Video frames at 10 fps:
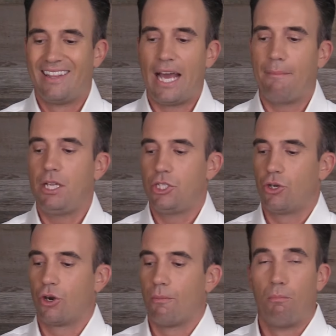that means
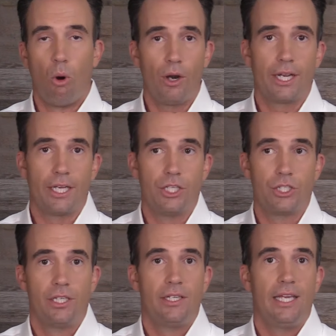your
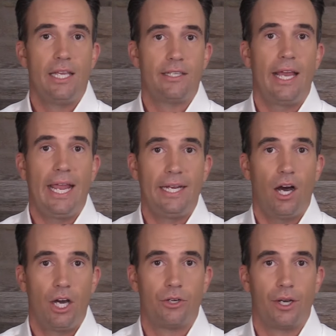mortgage is at
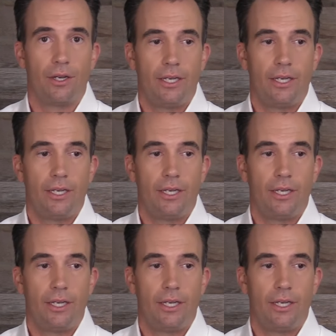800.